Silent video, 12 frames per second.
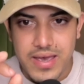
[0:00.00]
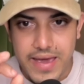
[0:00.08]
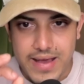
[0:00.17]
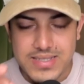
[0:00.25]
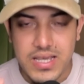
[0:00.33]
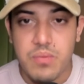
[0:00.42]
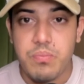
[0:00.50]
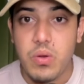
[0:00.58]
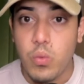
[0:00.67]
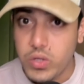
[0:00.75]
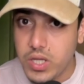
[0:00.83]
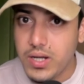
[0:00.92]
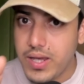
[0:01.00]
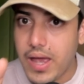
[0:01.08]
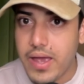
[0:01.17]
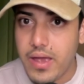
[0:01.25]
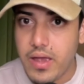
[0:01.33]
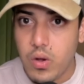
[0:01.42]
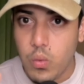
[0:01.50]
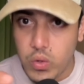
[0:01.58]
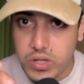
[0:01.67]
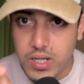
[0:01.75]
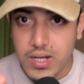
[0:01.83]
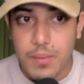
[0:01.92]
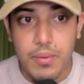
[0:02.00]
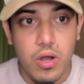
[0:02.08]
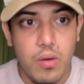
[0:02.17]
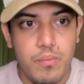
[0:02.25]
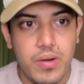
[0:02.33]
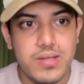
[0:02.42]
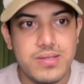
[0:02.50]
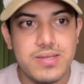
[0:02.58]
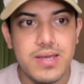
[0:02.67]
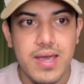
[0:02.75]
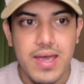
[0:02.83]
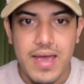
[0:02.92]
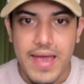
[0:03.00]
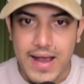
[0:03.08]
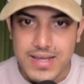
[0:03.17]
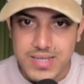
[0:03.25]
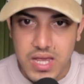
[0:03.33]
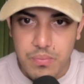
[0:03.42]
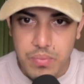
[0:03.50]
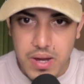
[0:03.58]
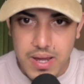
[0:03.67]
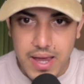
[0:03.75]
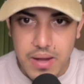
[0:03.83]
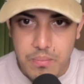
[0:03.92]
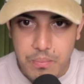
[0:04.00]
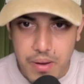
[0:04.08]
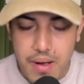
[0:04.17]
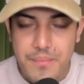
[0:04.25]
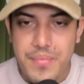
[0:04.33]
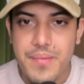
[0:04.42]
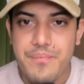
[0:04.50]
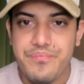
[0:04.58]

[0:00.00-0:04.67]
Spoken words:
XRP within couple of months, XRP can pump